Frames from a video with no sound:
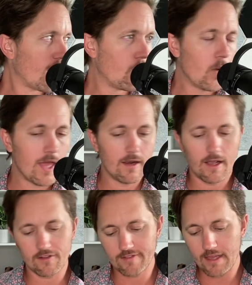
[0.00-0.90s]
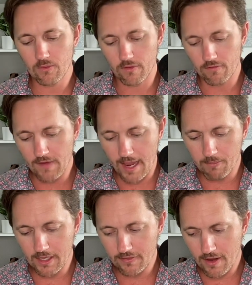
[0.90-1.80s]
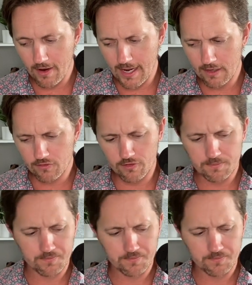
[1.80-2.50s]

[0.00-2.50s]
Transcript: I stayed with a family at their house